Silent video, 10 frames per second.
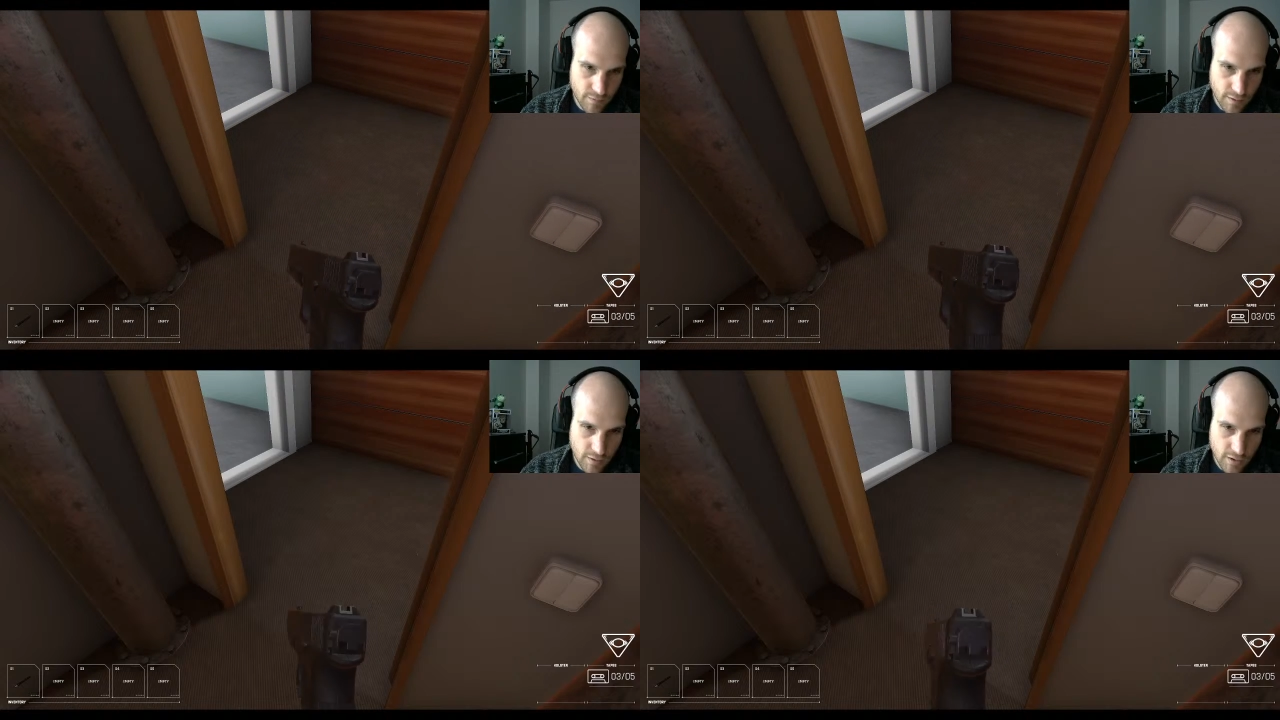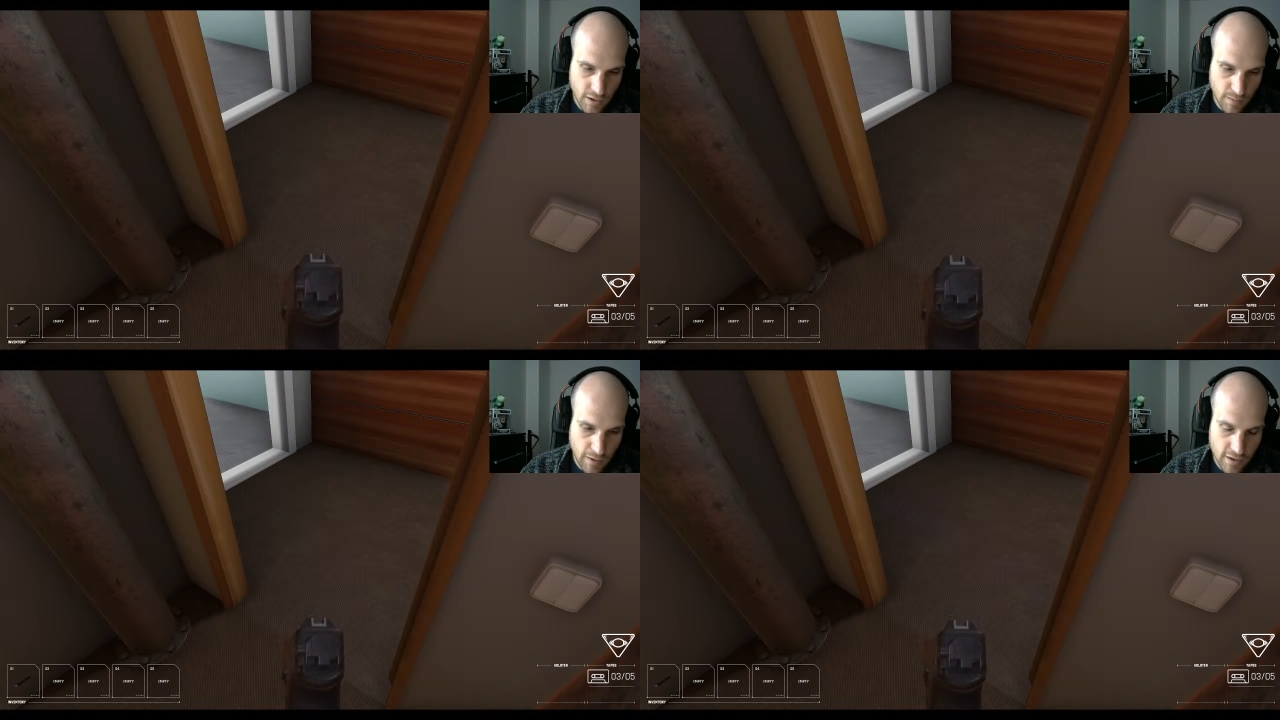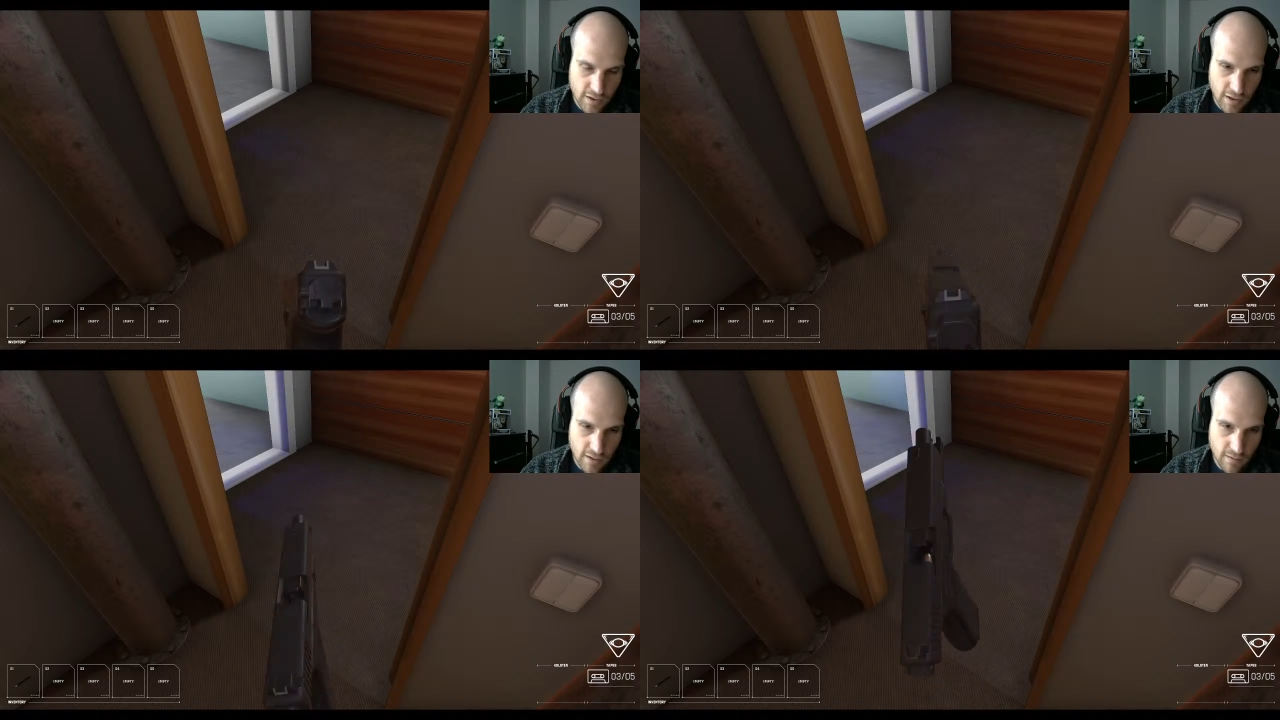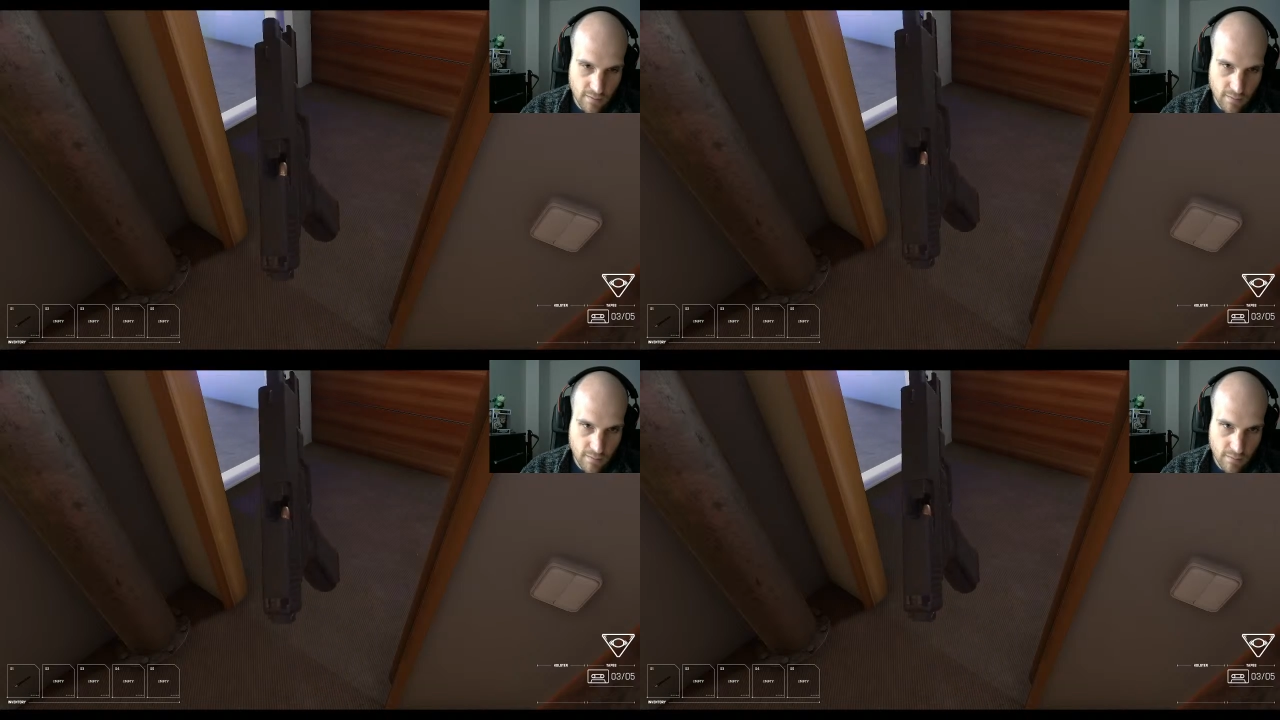Insert magazine,
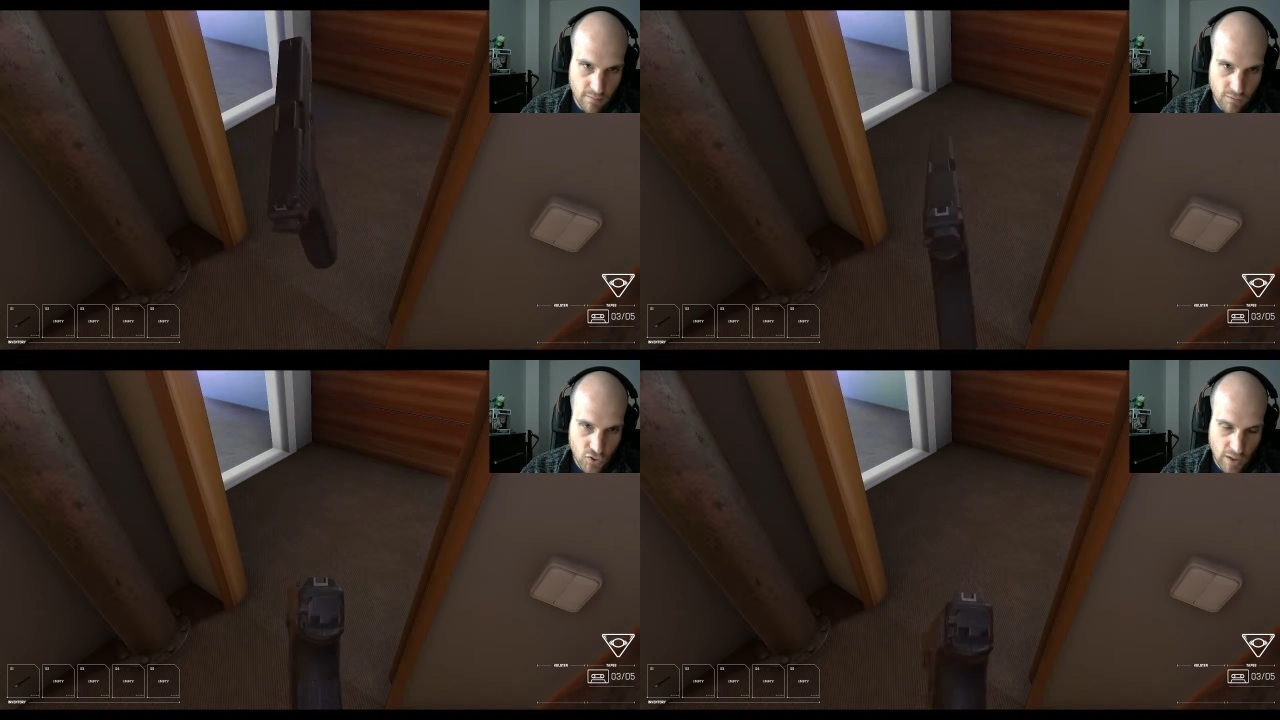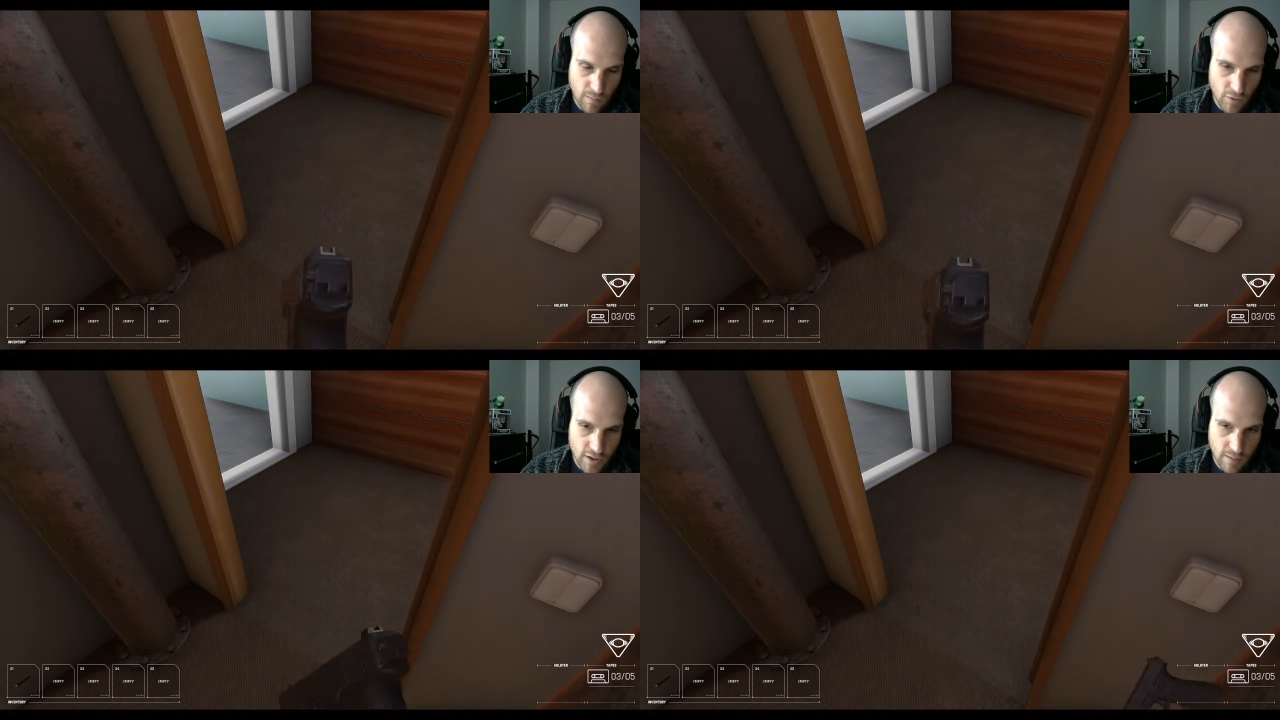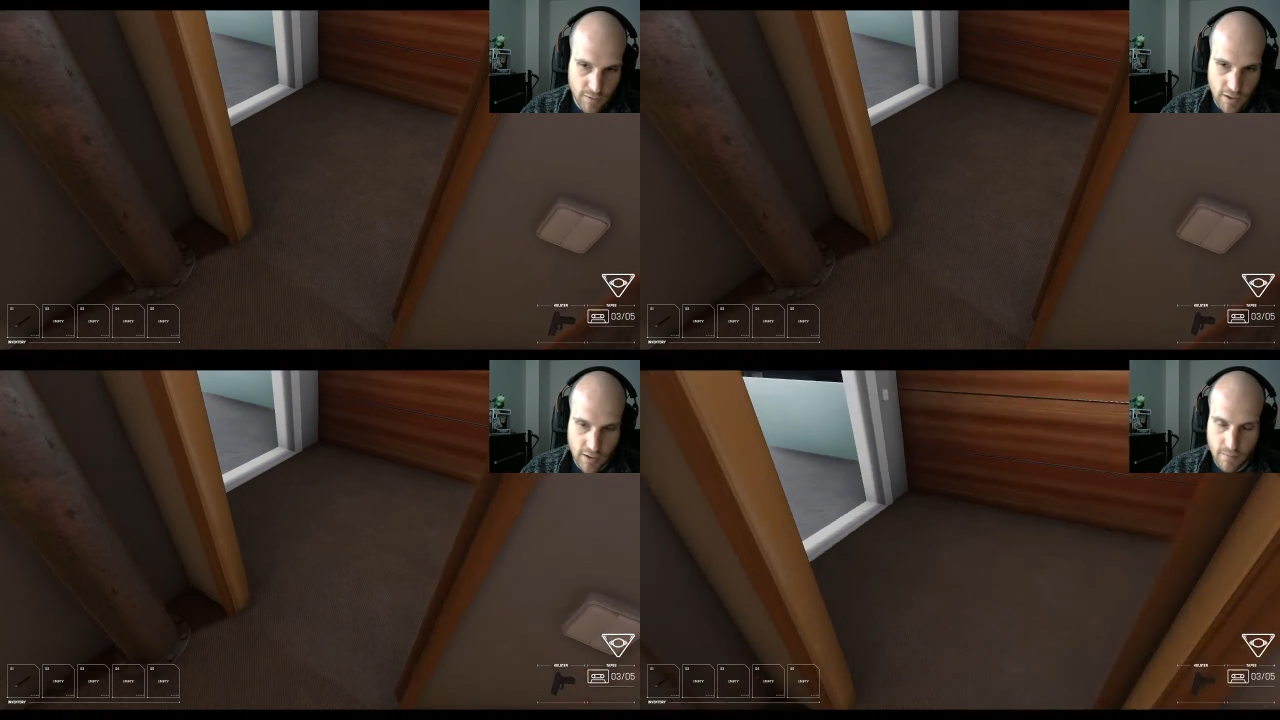chamber is empty.